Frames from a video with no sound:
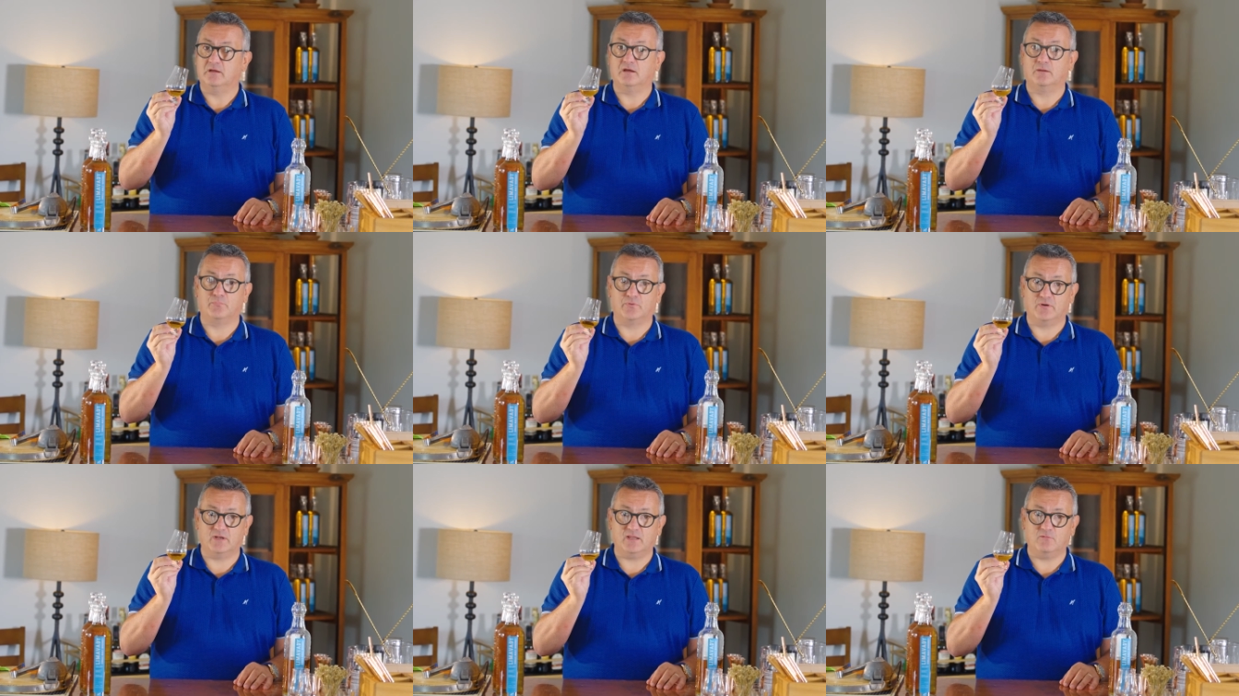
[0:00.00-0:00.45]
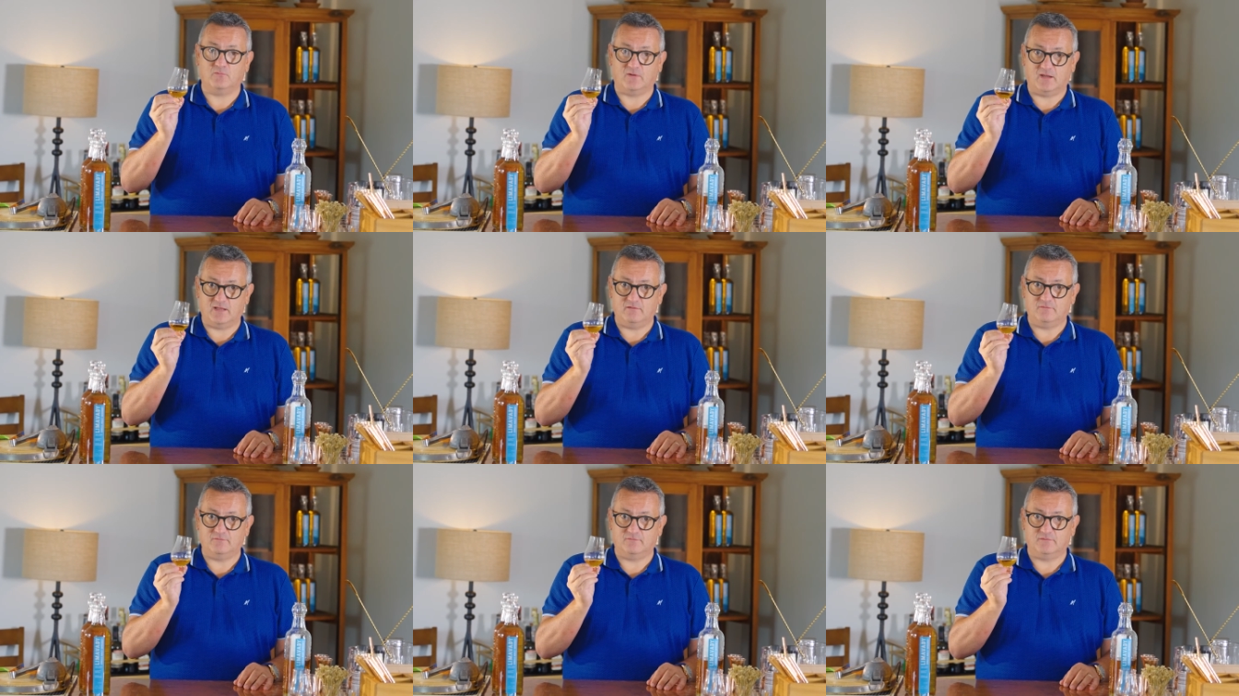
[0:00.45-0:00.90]
a pretty
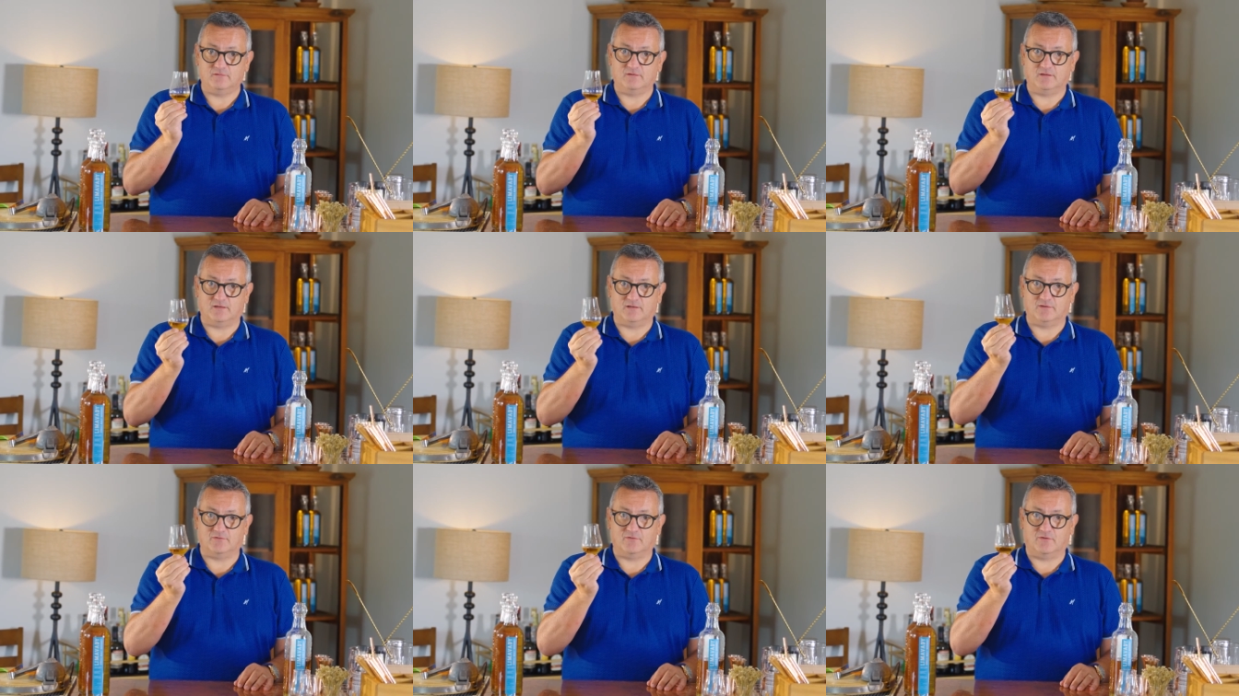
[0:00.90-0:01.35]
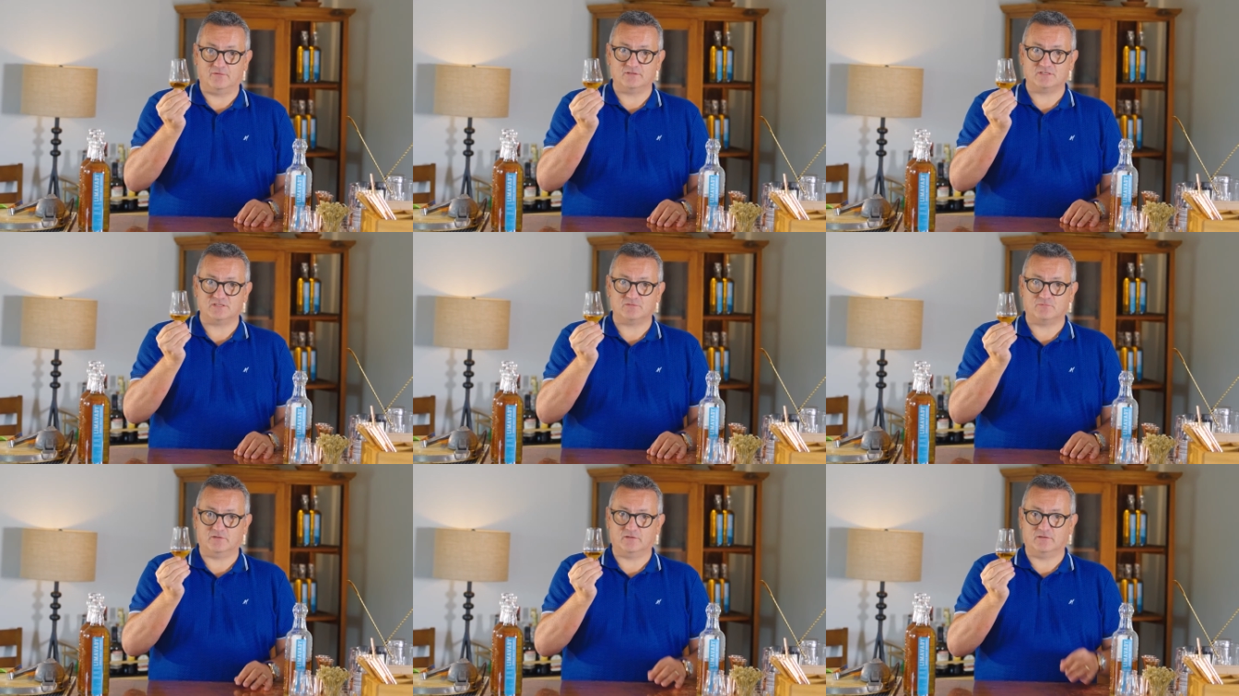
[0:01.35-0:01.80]
wife and an
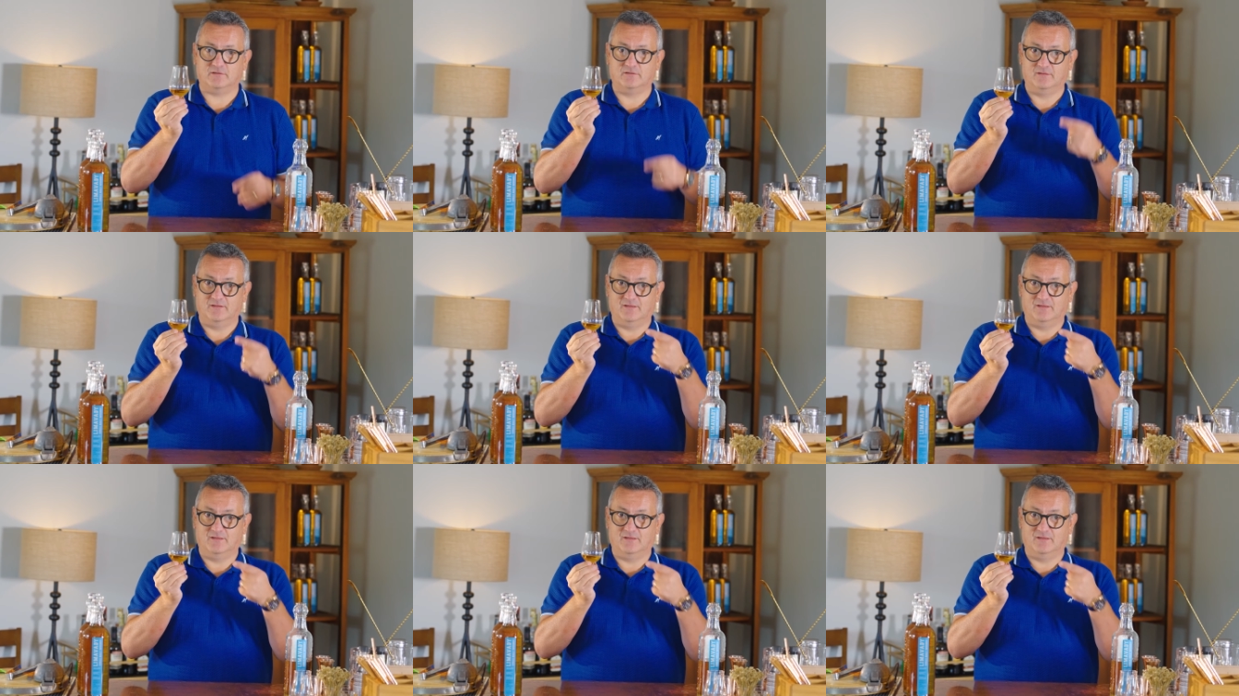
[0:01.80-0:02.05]
honest one,